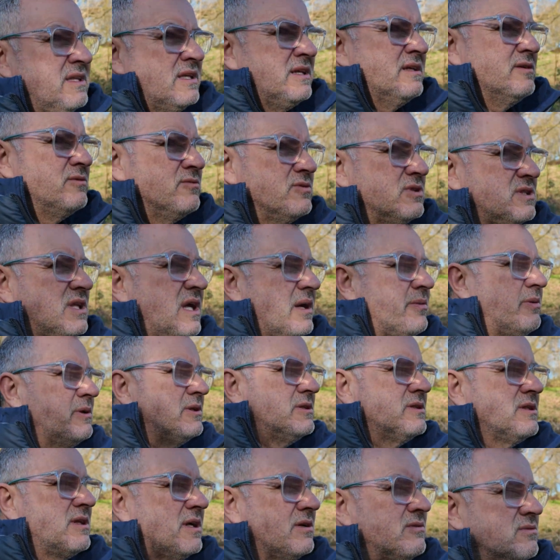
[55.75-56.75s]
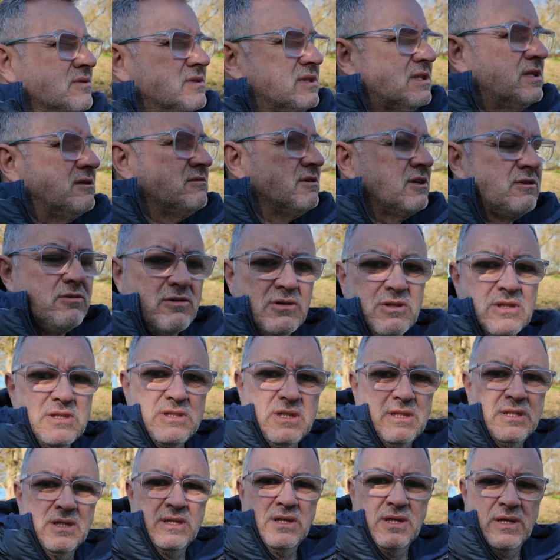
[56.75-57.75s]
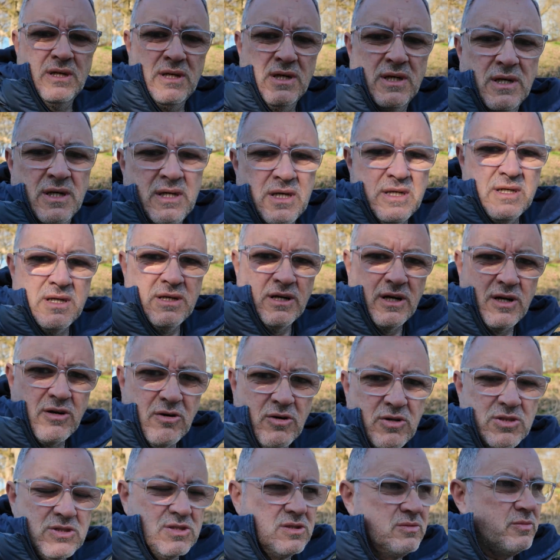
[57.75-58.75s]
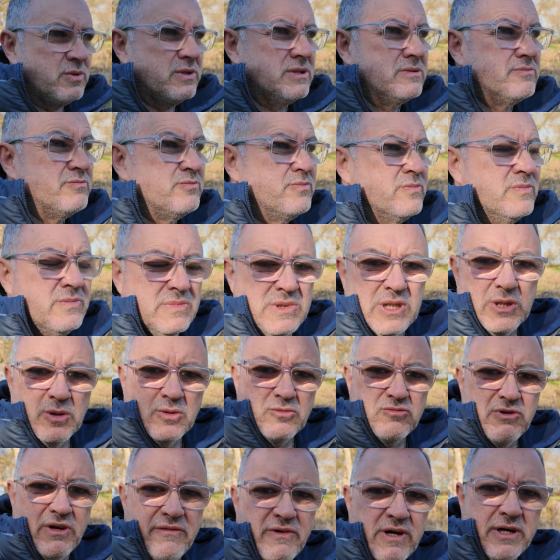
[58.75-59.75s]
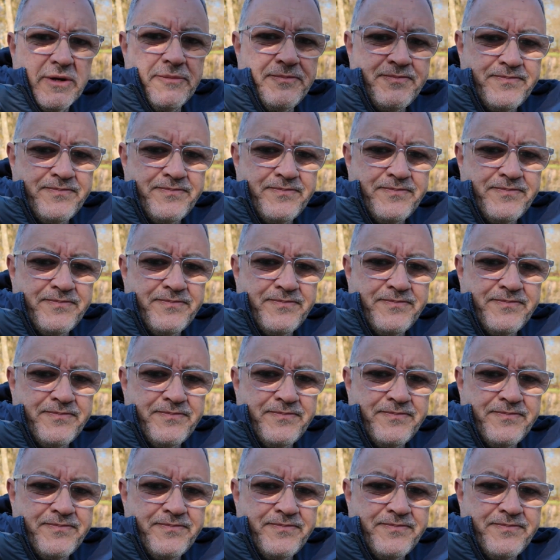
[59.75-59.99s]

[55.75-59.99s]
the little stepping stones here across the little river.